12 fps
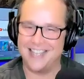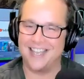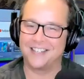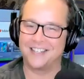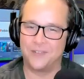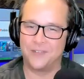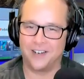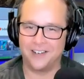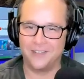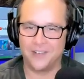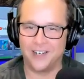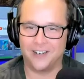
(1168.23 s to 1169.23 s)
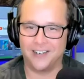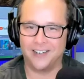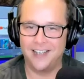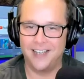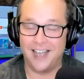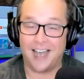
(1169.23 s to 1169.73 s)
Yes, very, very.
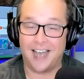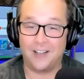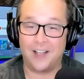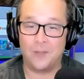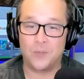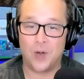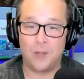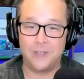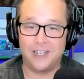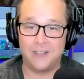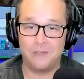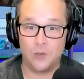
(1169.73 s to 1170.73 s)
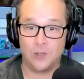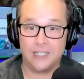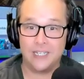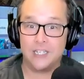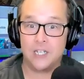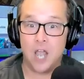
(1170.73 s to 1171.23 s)
I'll probably give you at
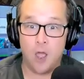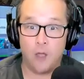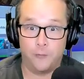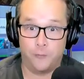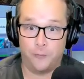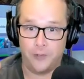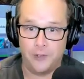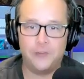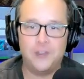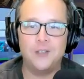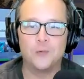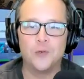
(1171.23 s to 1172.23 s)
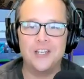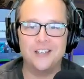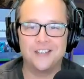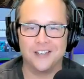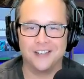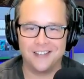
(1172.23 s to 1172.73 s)
least 50
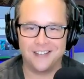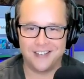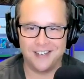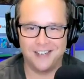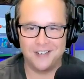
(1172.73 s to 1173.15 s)
reasons